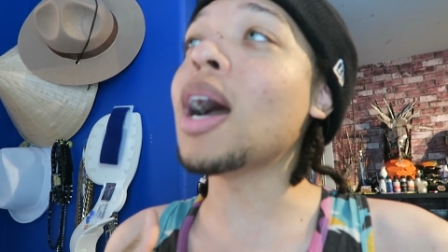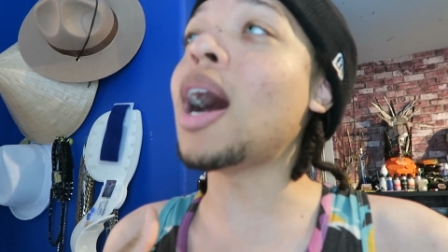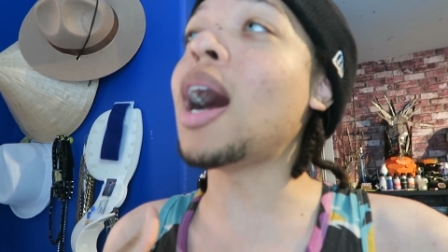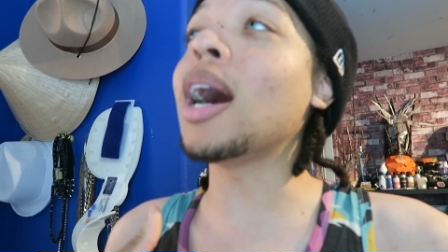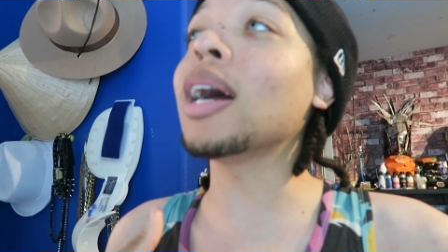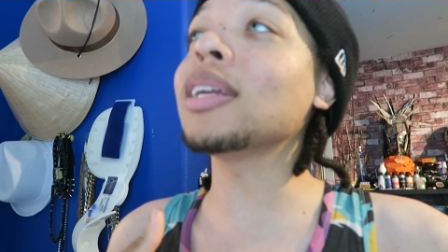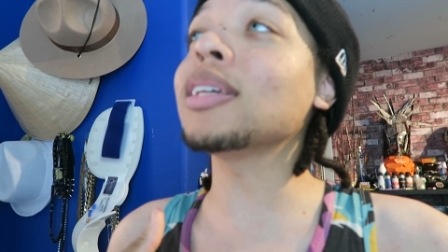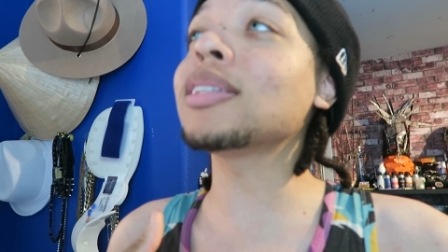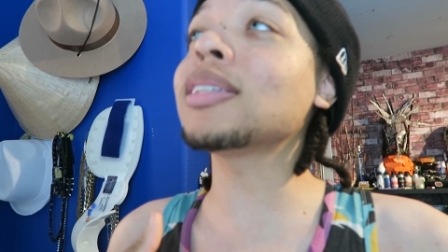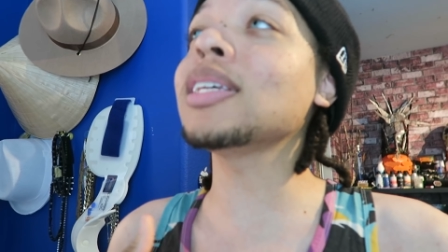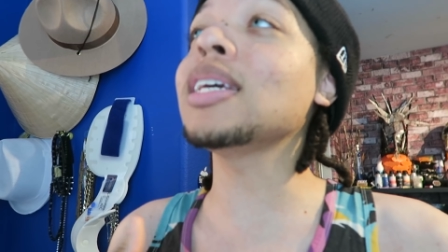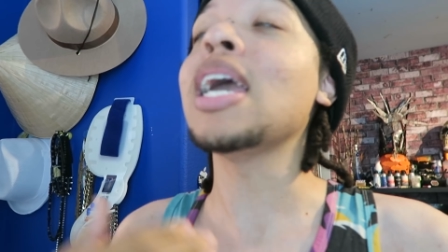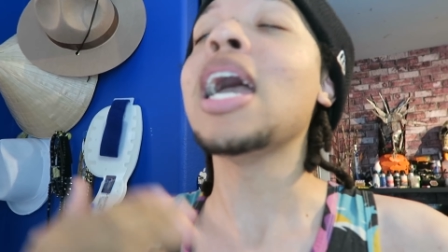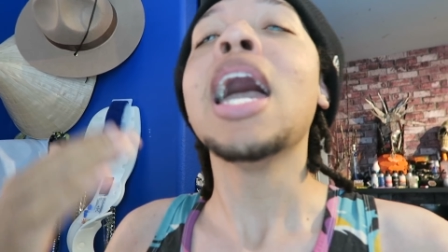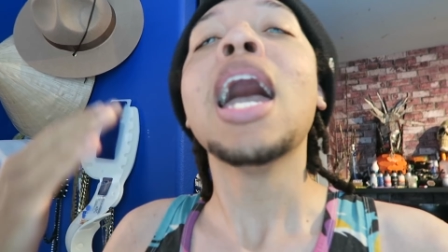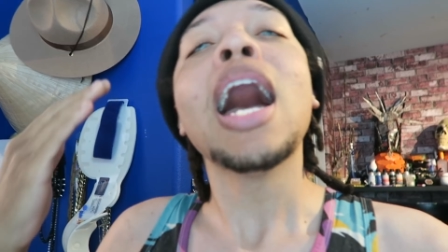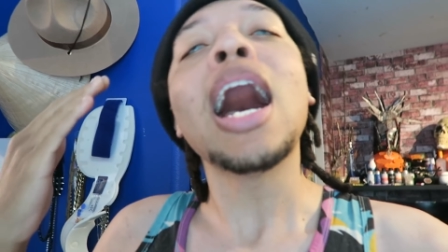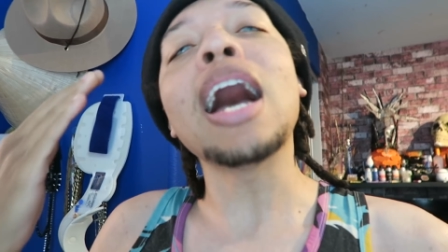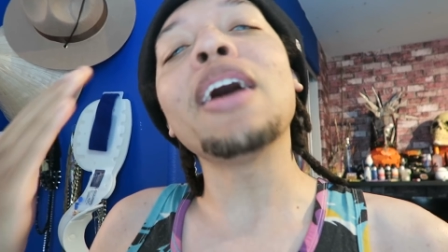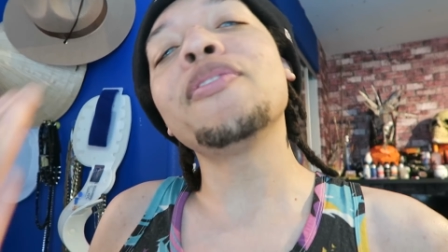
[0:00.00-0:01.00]
Honestly,
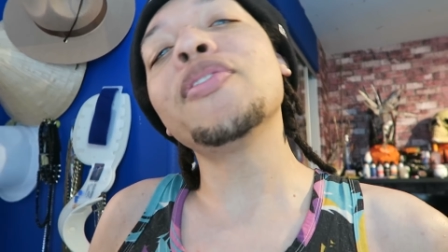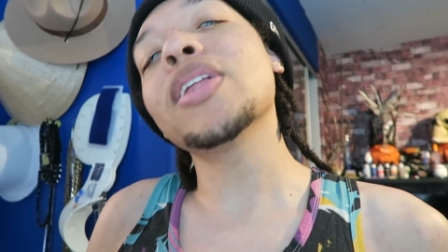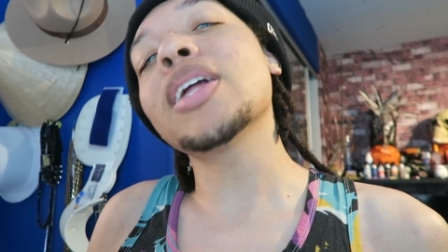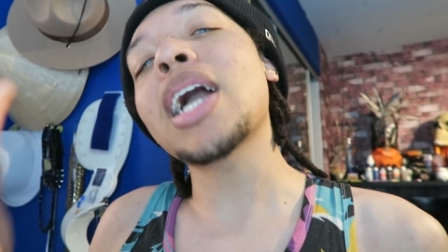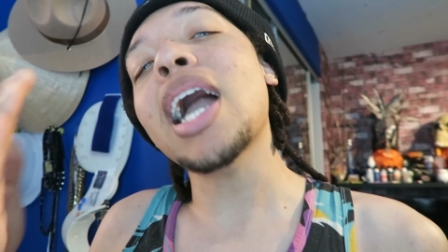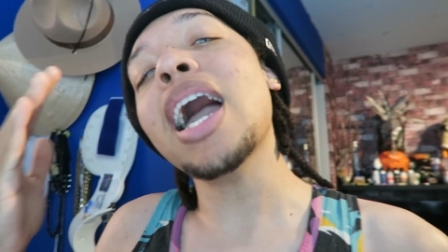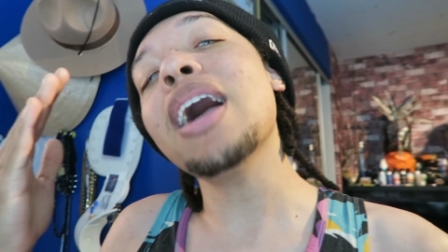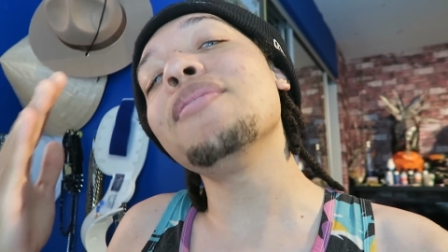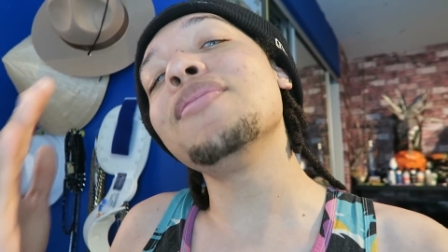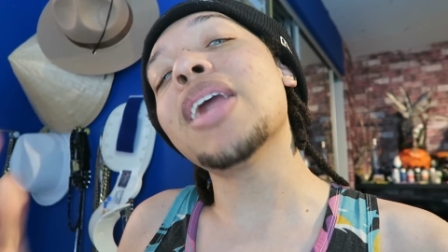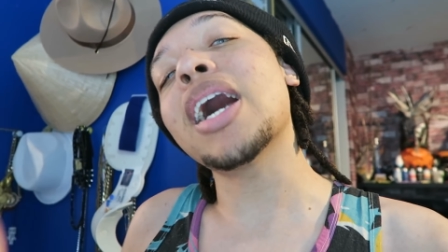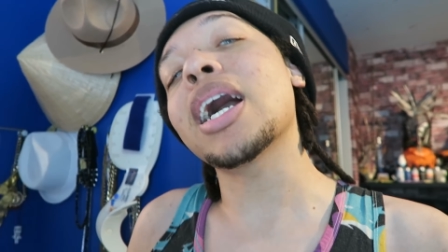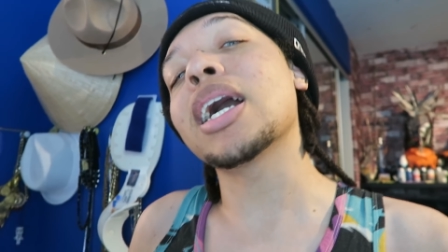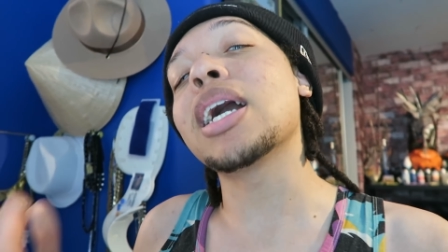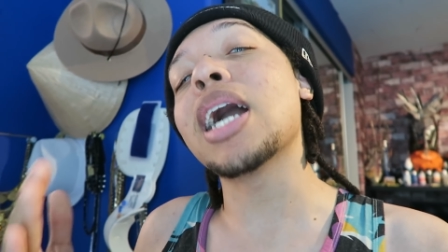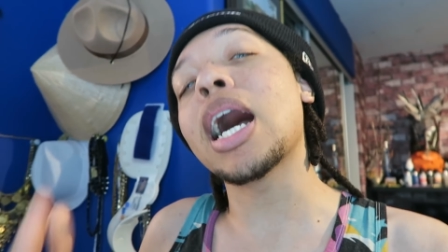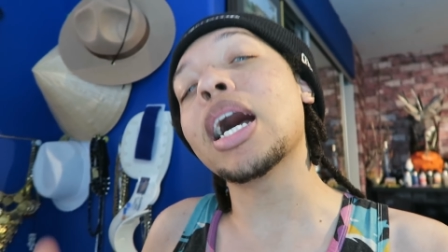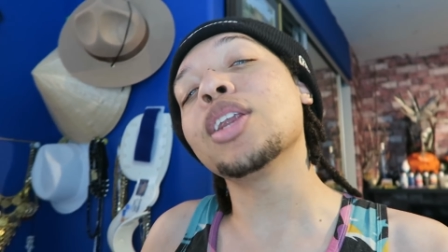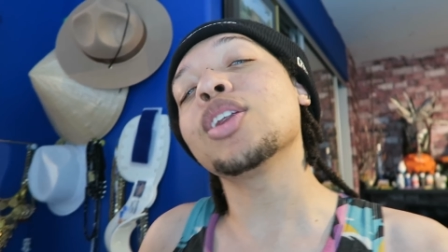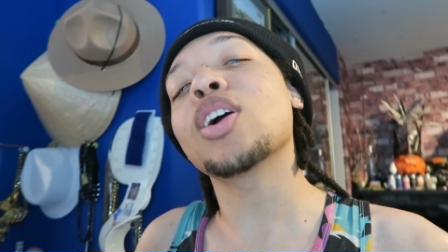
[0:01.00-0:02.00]
I feel like I have
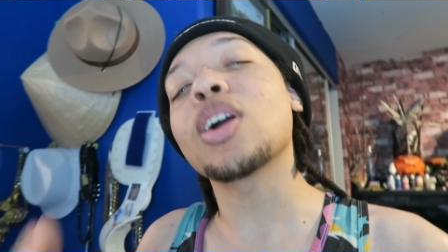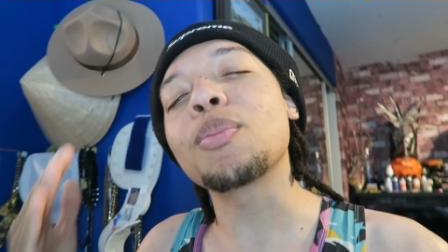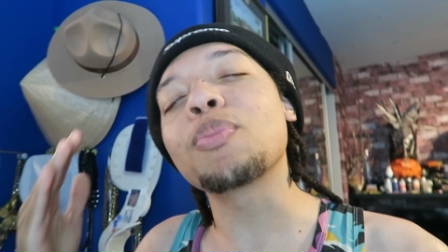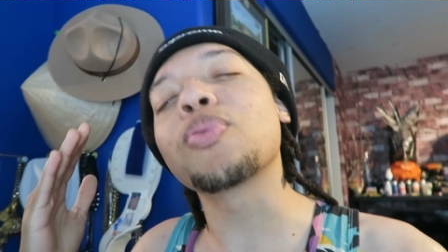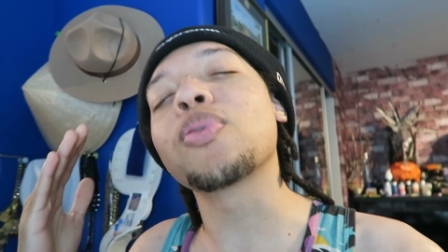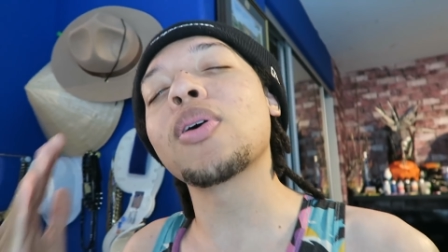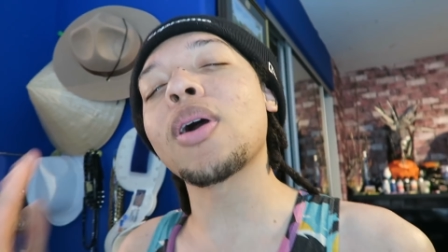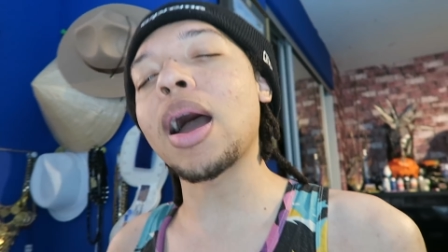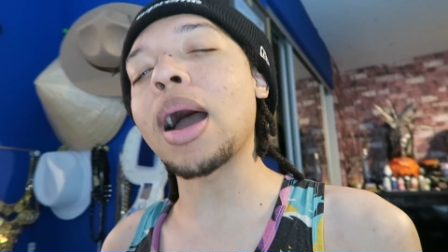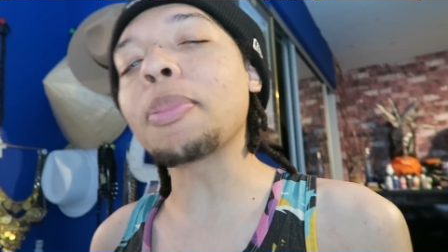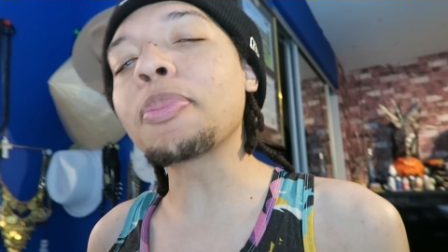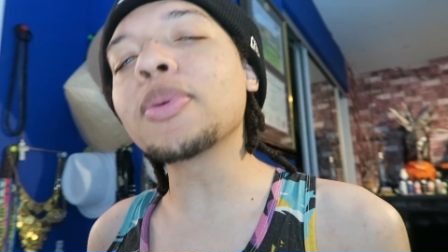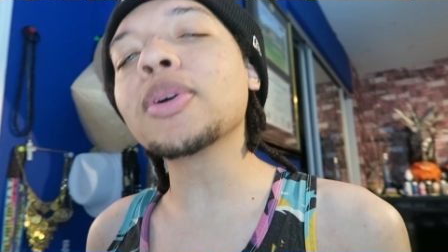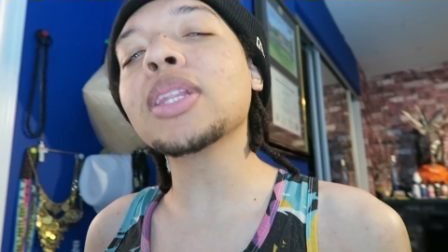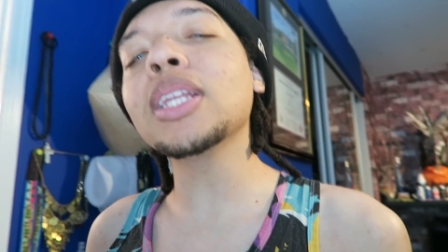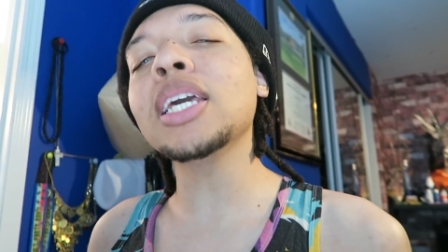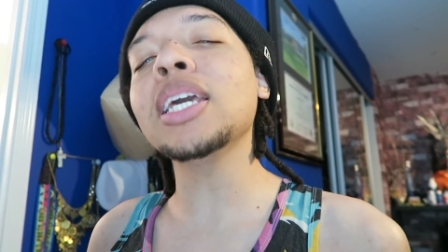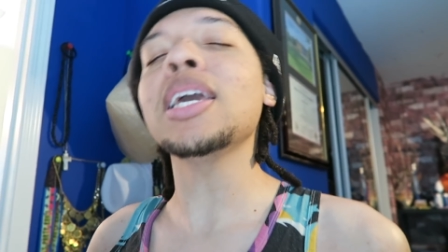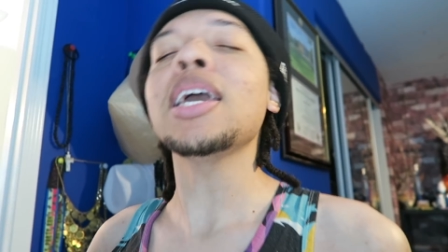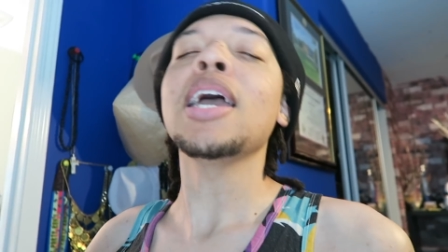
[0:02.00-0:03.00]
not gotten her
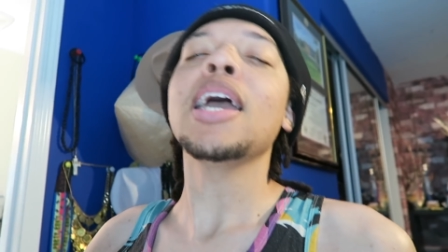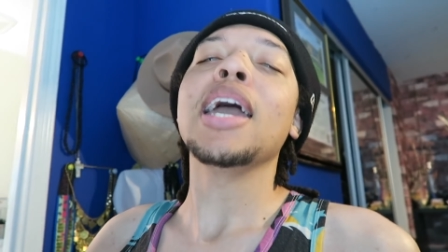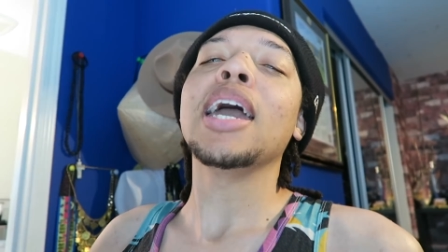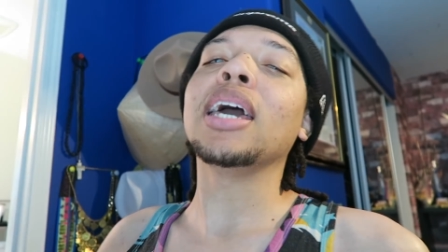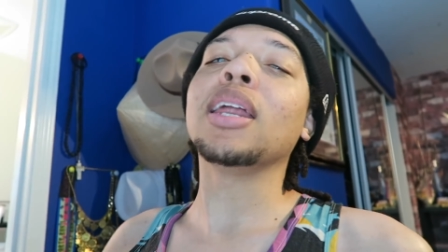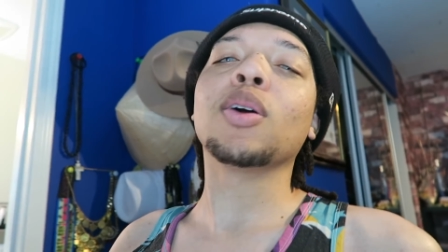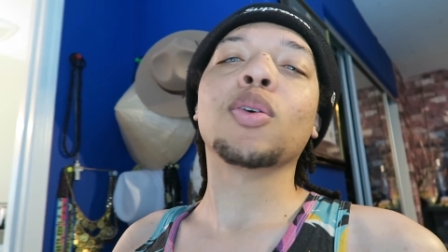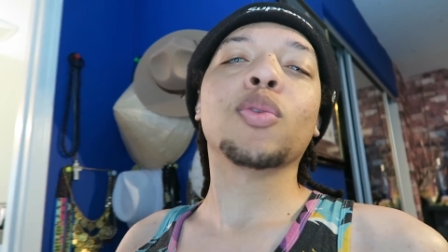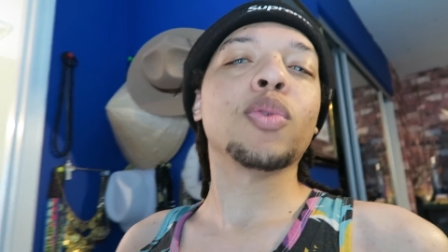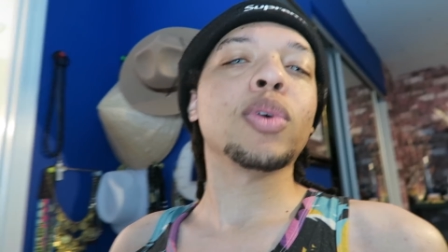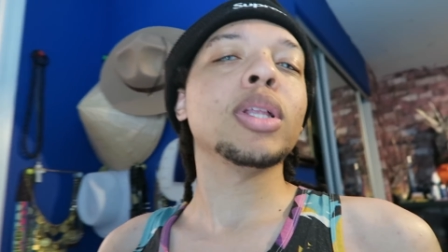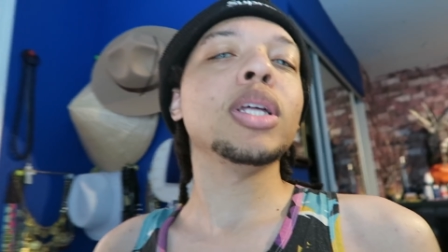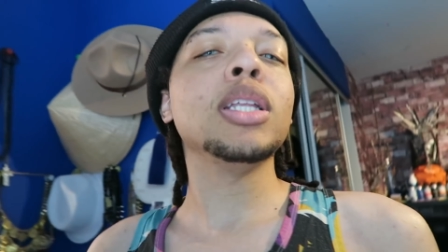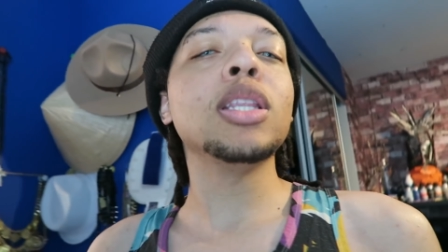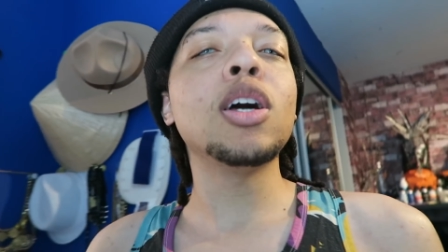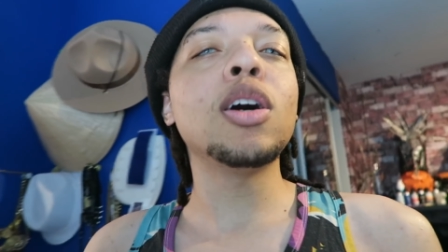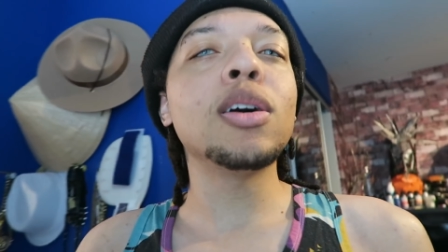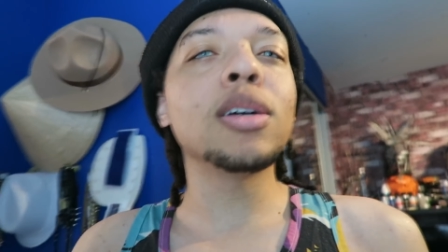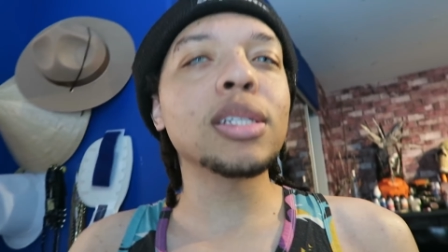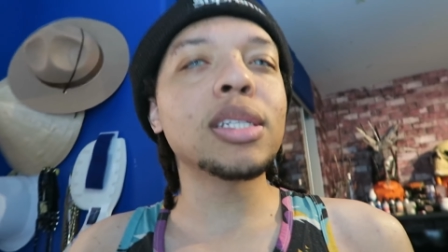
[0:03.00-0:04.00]
properly in a really
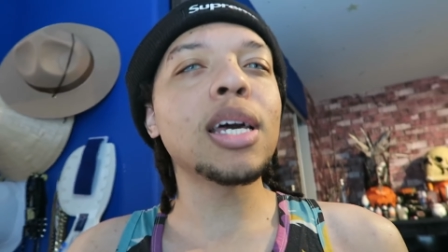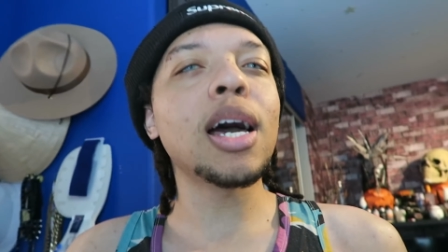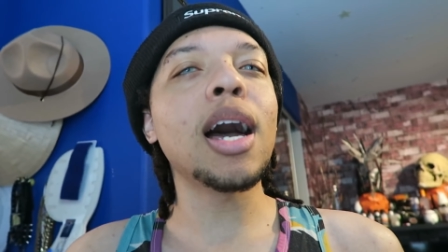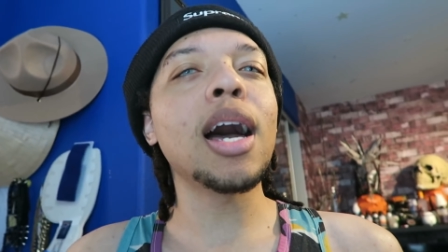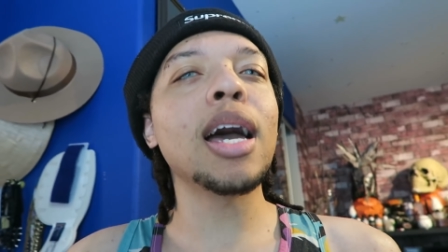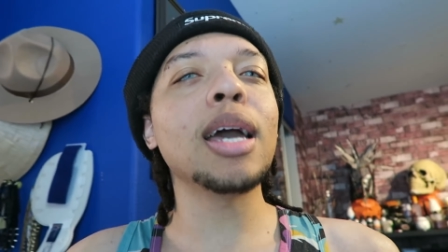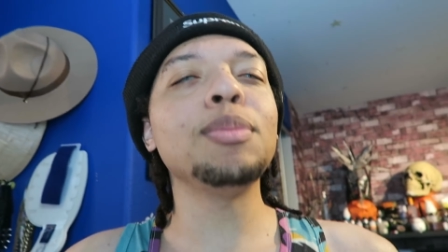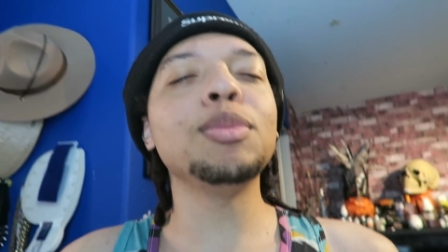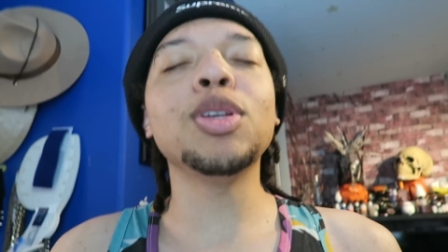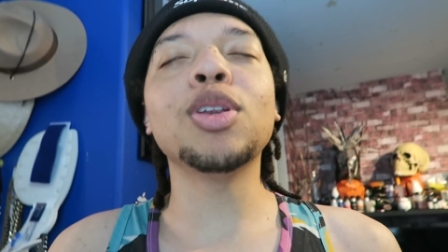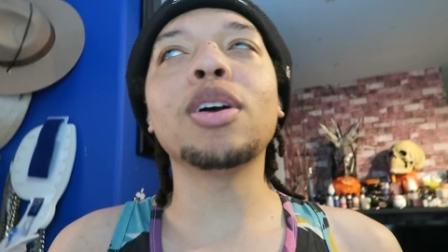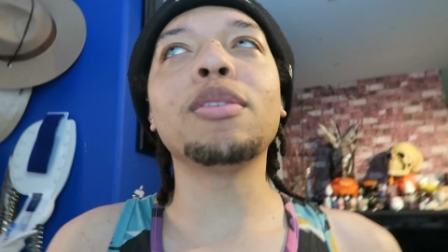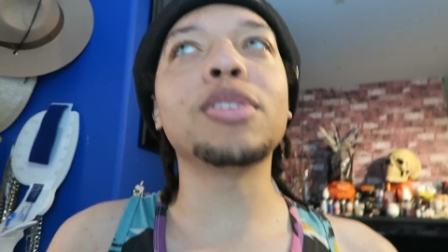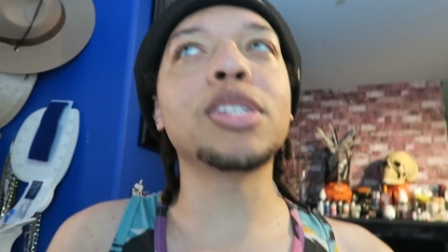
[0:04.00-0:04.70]
long time, you know,